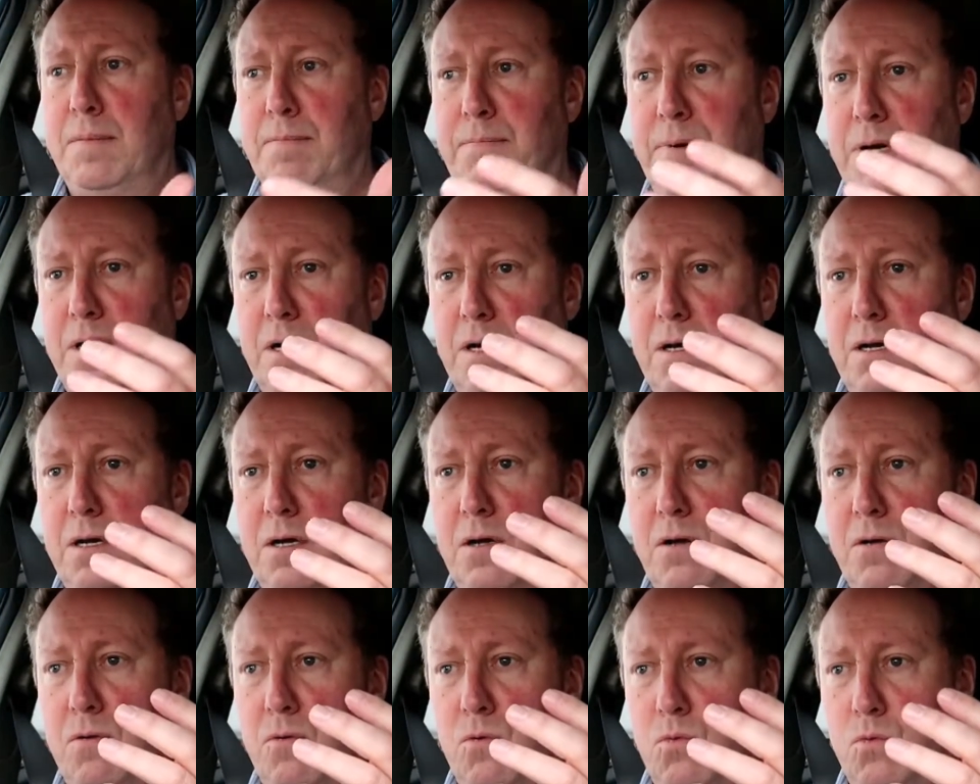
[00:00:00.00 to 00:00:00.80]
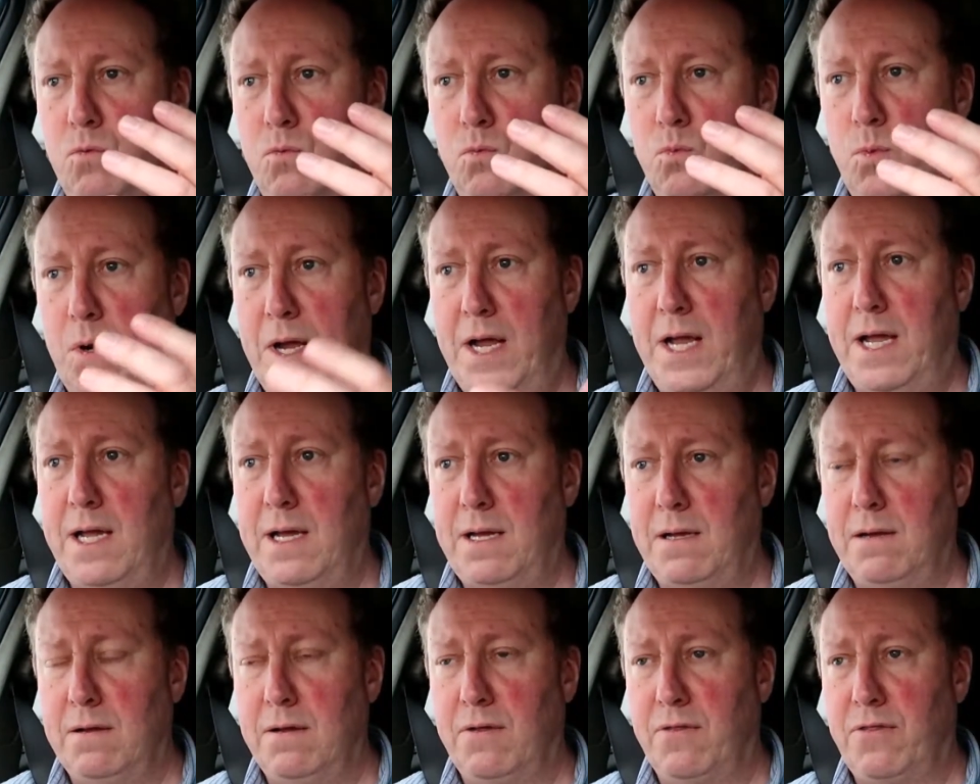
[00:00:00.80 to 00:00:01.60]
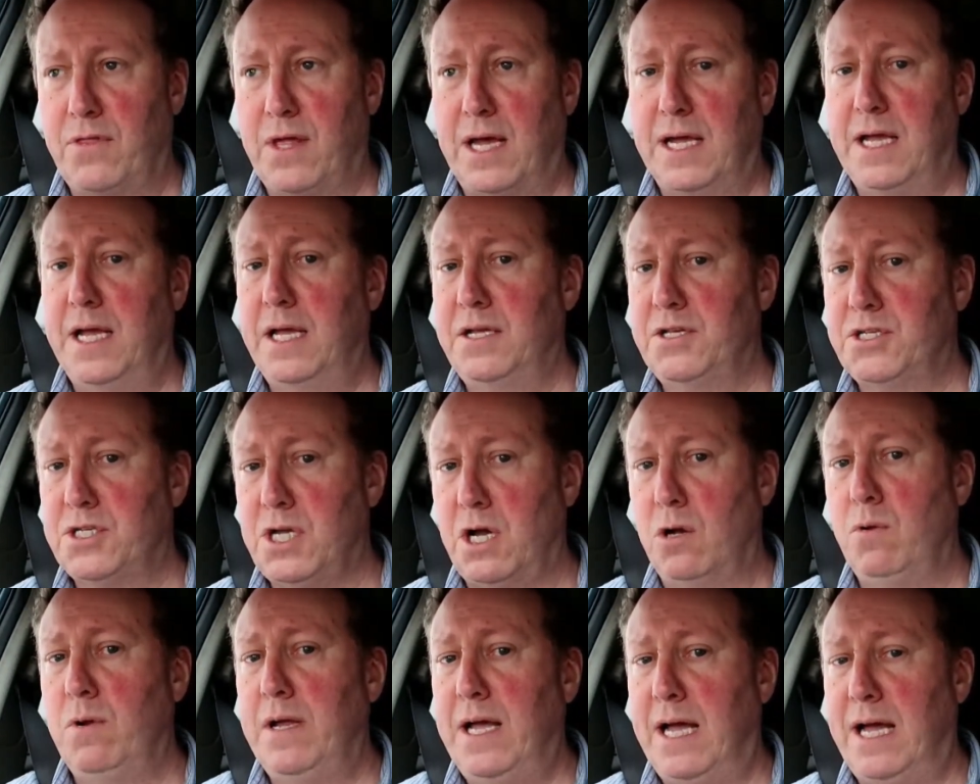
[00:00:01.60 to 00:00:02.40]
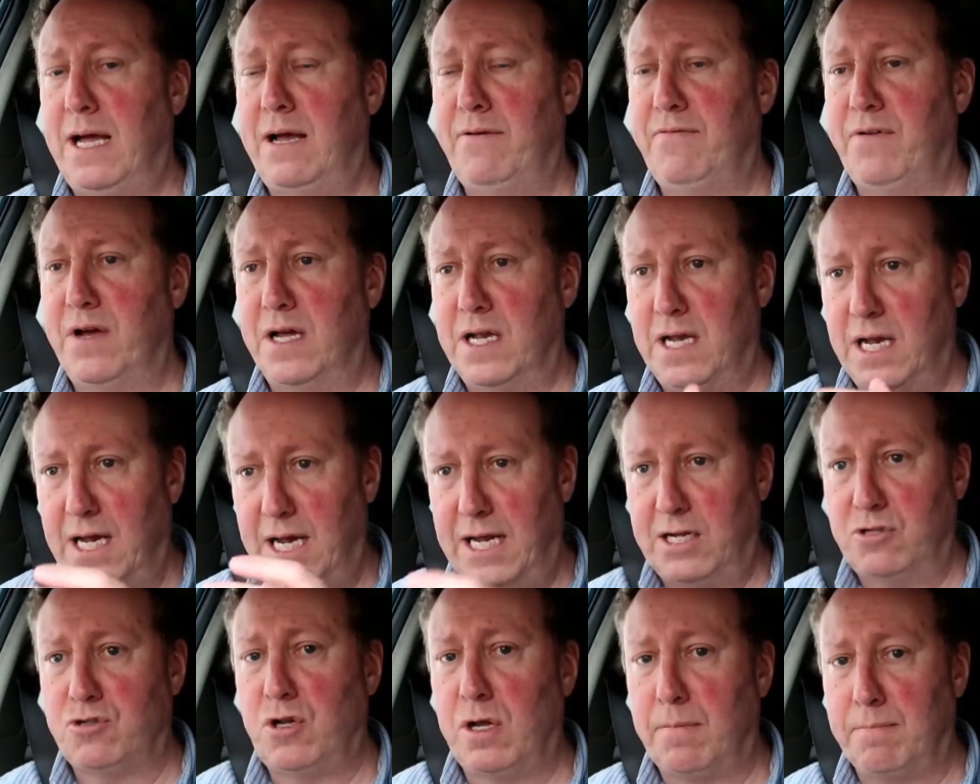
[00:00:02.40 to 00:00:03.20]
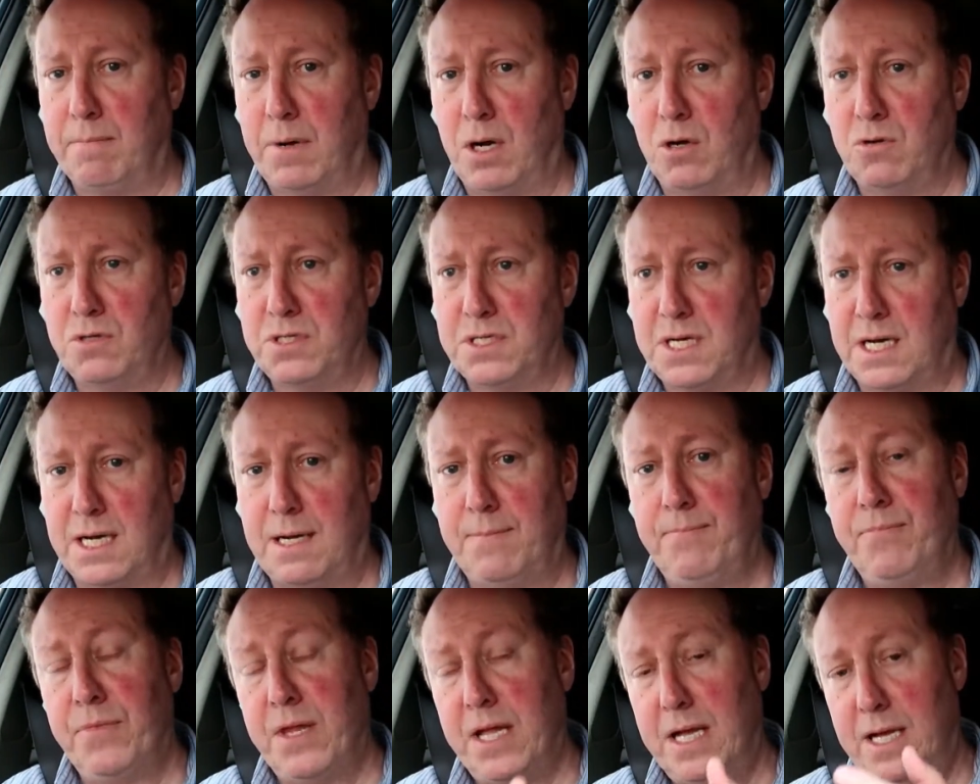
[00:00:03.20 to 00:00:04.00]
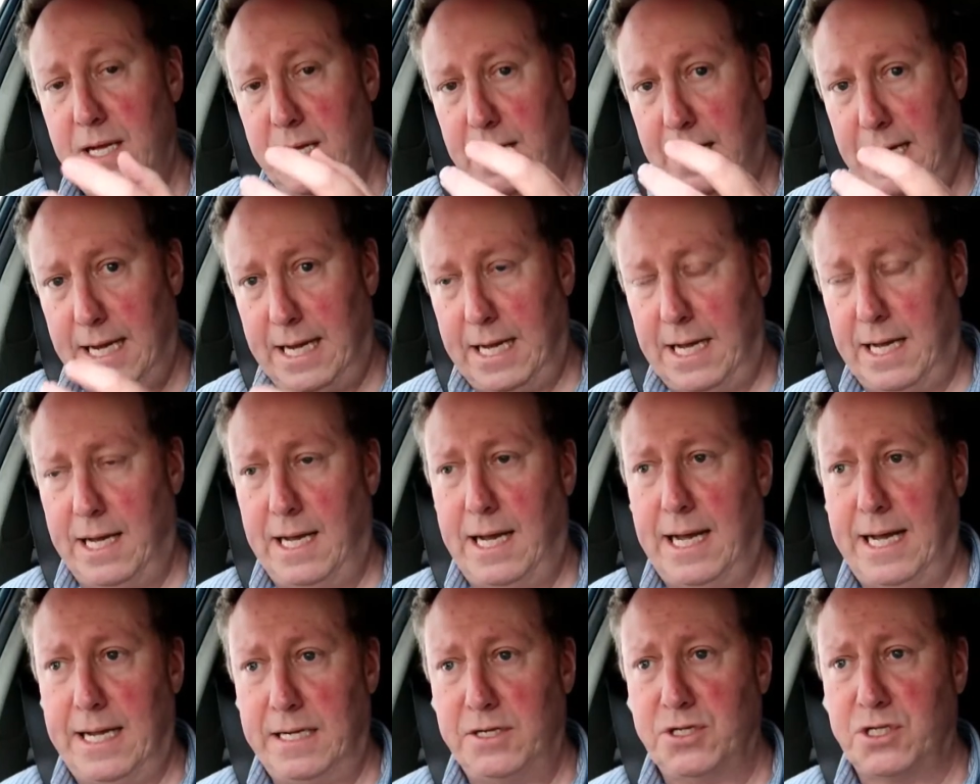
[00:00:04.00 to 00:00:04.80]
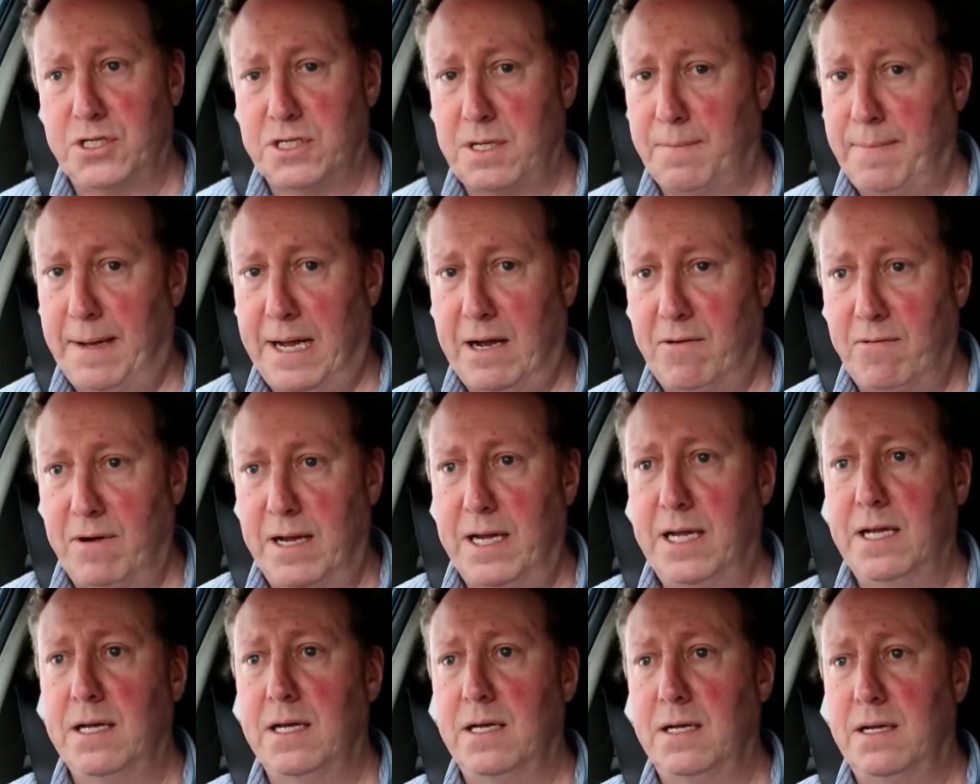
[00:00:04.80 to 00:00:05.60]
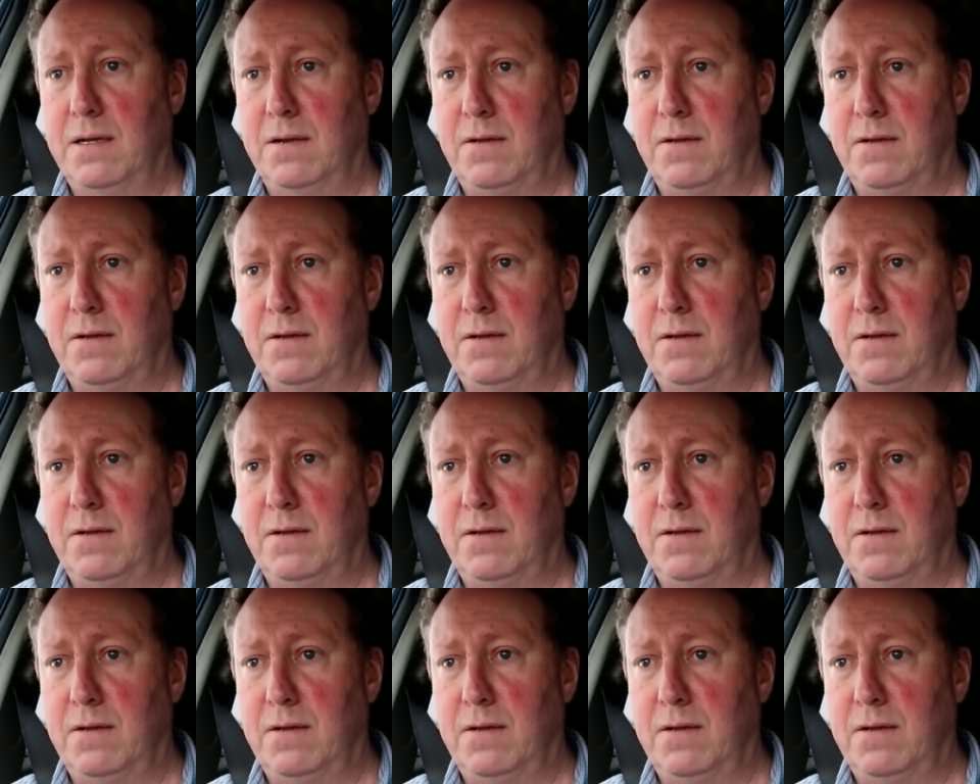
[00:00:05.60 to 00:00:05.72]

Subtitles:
But where they solely have an electric motor and just a battery,